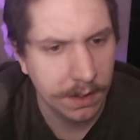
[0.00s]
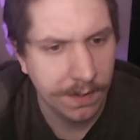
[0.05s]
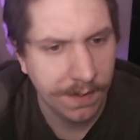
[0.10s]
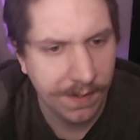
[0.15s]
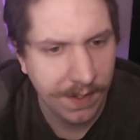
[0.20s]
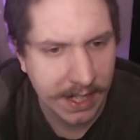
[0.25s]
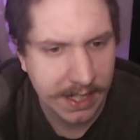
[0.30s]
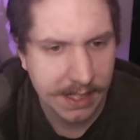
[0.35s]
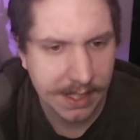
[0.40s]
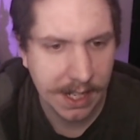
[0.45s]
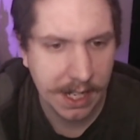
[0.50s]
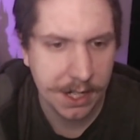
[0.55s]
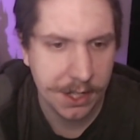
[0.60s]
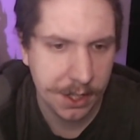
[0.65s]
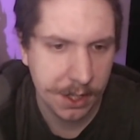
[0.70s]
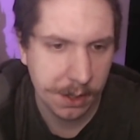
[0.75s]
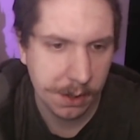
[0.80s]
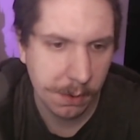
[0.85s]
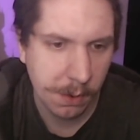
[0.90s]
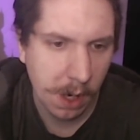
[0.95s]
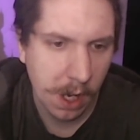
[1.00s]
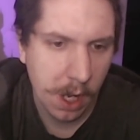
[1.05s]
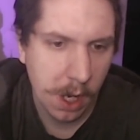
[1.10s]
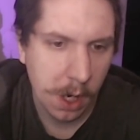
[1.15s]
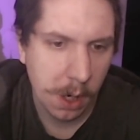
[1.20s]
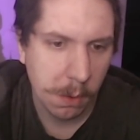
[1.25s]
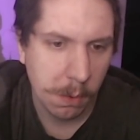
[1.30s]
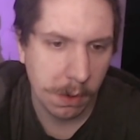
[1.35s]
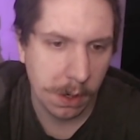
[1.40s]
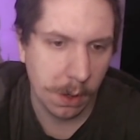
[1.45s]
Fixed issue
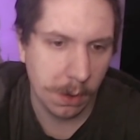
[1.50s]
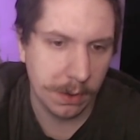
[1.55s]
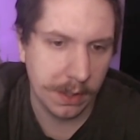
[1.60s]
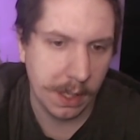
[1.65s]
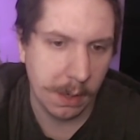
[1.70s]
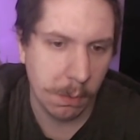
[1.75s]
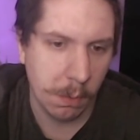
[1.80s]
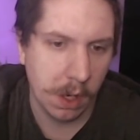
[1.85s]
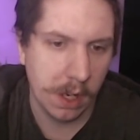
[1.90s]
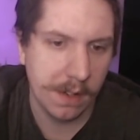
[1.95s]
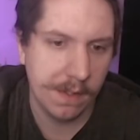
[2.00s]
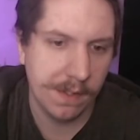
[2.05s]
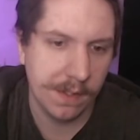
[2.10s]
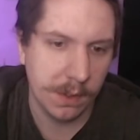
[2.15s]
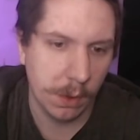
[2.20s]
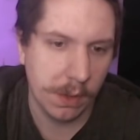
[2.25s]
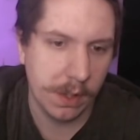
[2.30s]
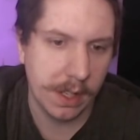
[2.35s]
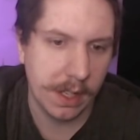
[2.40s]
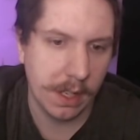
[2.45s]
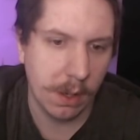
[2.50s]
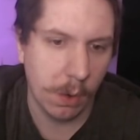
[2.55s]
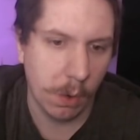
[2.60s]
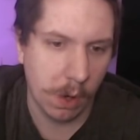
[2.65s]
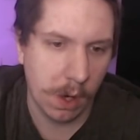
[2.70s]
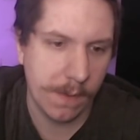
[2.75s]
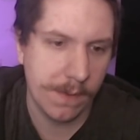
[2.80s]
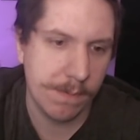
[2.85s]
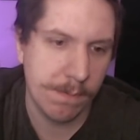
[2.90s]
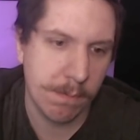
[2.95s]
where only one floating
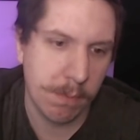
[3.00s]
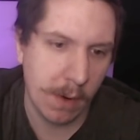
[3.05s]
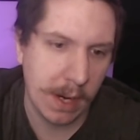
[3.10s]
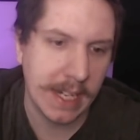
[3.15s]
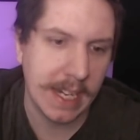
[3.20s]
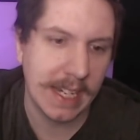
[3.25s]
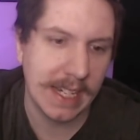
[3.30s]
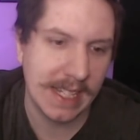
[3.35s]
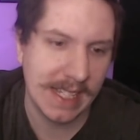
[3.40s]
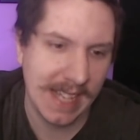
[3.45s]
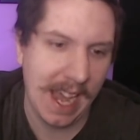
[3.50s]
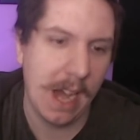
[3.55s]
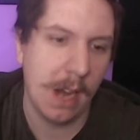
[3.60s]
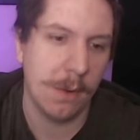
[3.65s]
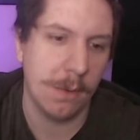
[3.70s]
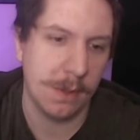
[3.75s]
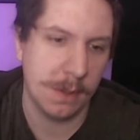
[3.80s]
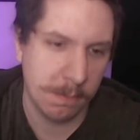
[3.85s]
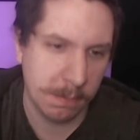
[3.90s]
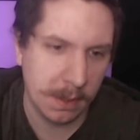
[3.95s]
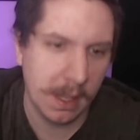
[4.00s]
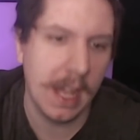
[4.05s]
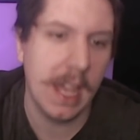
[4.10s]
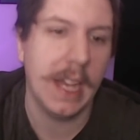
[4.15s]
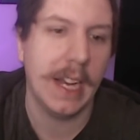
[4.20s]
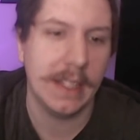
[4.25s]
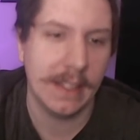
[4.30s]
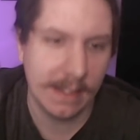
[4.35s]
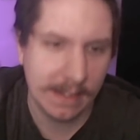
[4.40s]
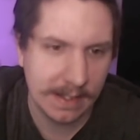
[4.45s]
orb's breaking sound was
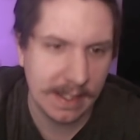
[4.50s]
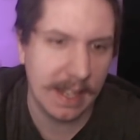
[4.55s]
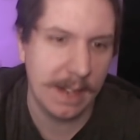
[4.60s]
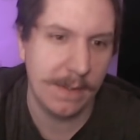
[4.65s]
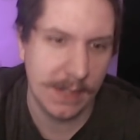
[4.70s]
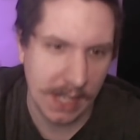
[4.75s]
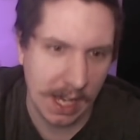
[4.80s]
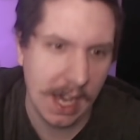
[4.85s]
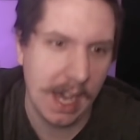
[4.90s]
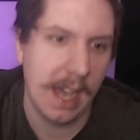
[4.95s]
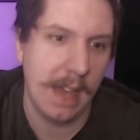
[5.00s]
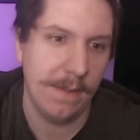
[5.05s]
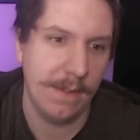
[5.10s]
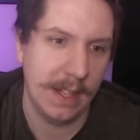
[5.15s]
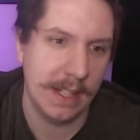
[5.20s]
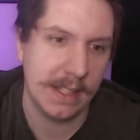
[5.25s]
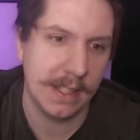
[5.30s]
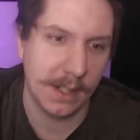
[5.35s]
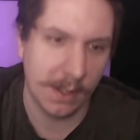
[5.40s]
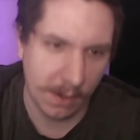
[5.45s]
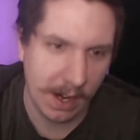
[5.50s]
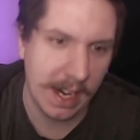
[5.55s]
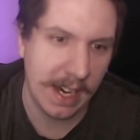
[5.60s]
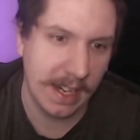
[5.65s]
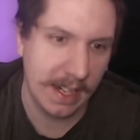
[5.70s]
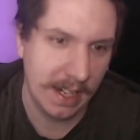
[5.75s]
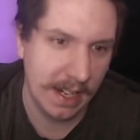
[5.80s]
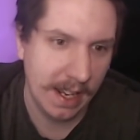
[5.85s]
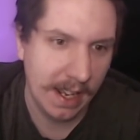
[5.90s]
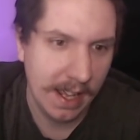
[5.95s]
playing at the same time. That's great.
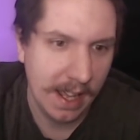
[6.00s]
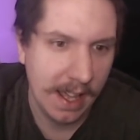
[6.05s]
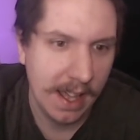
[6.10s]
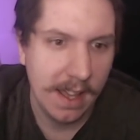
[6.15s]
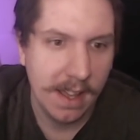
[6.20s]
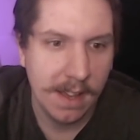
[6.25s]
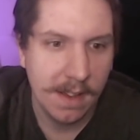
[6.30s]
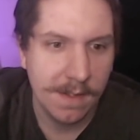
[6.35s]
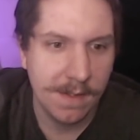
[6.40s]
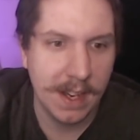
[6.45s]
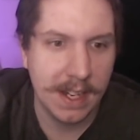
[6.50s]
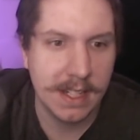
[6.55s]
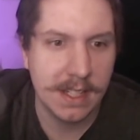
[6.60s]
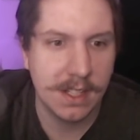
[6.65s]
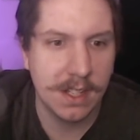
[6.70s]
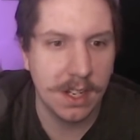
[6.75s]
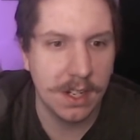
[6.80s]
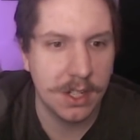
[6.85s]
Fixed